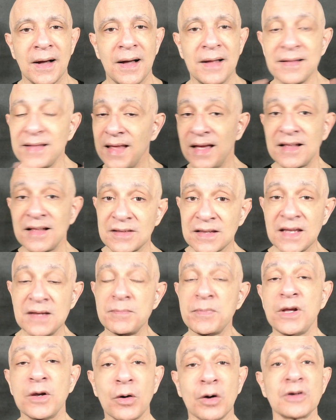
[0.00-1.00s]
And that
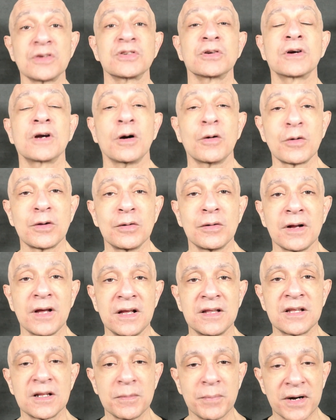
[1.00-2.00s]
can be also
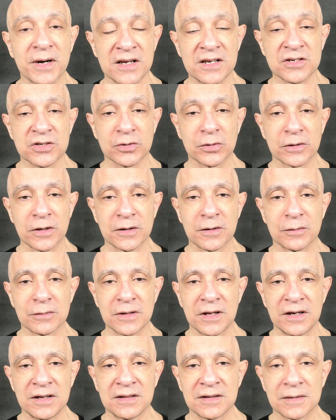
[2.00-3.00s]
calculated by historical
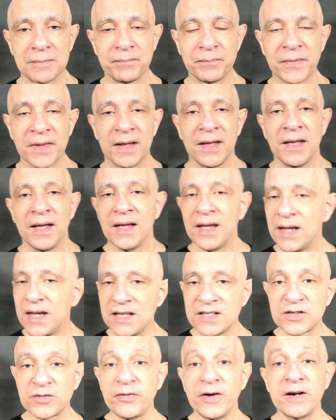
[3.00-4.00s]
data.
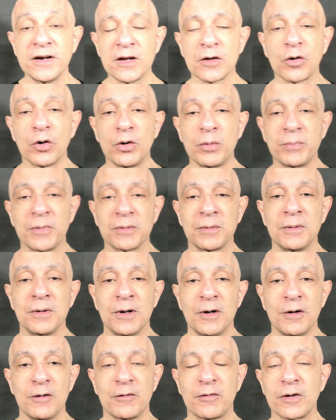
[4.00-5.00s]
It's very common
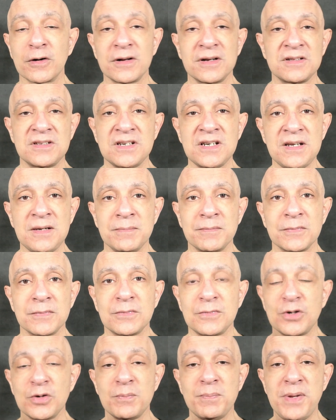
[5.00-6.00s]
for the
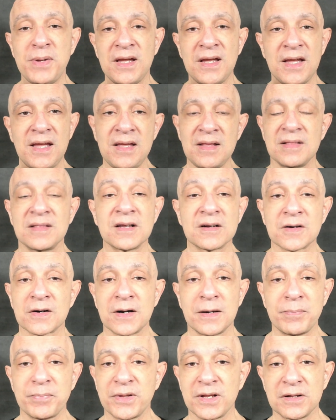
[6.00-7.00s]
team to be
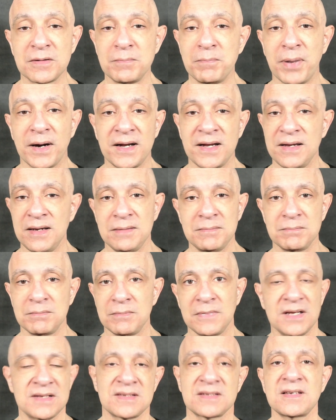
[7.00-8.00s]
interrupted by,
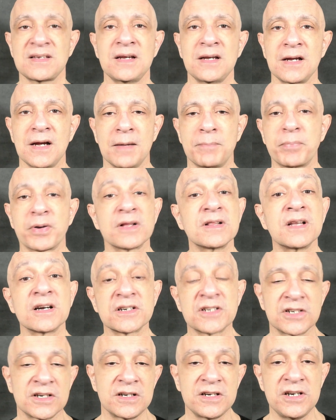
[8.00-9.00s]
let's say, a
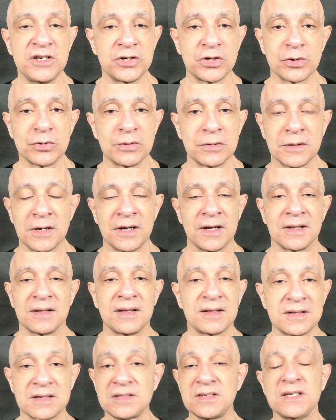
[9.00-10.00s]
production issue
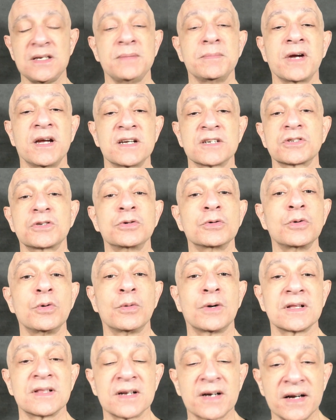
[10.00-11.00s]
that the team has to
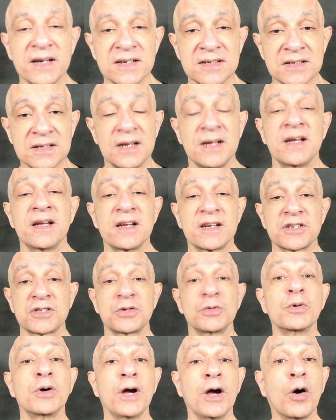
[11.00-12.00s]
go address, has
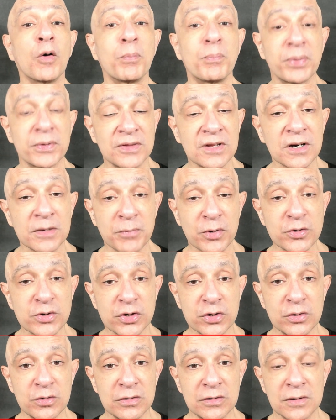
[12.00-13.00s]
to help
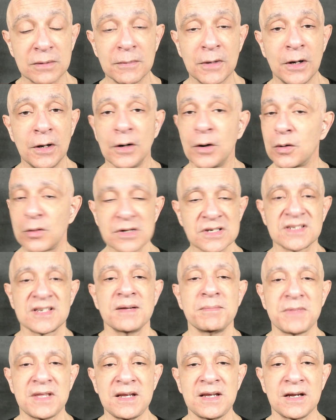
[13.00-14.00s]
troubleshoot, or
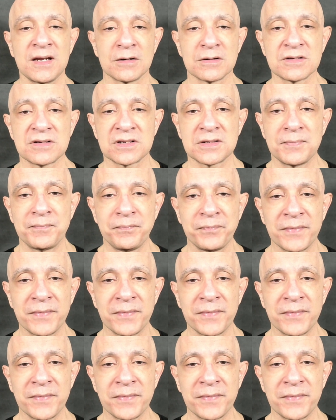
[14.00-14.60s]
something else.